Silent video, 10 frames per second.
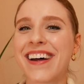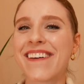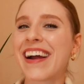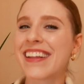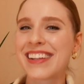All
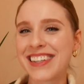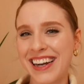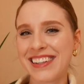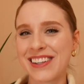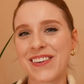right, let's get
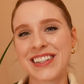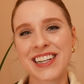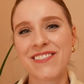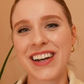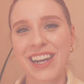into the rest
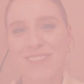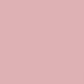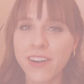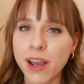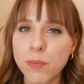of the video.
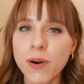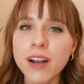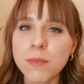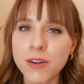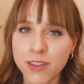Okay, point
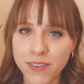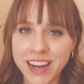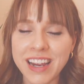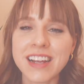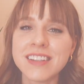number
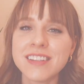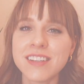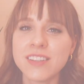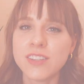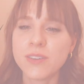three is to